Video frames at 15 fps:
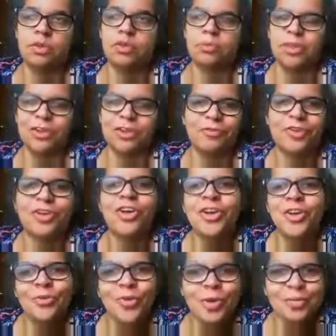what am I looking for?
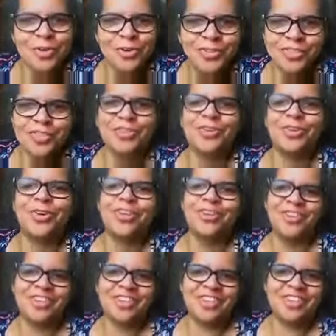Web hosting do I
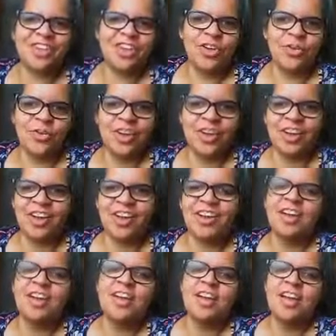use and whatnot.
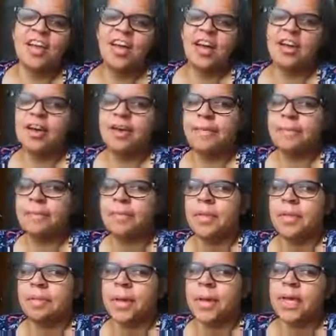
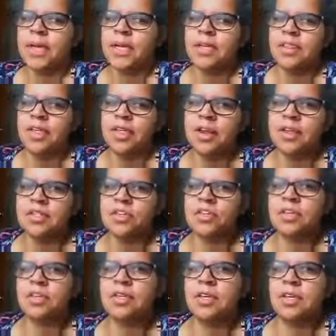But then I
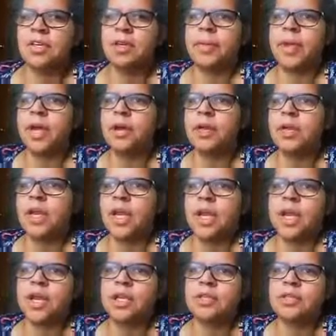started thinking about it,
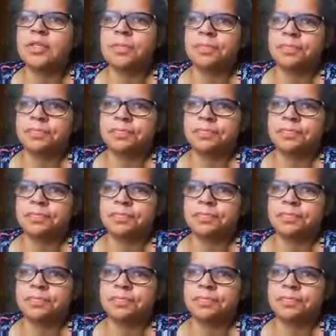and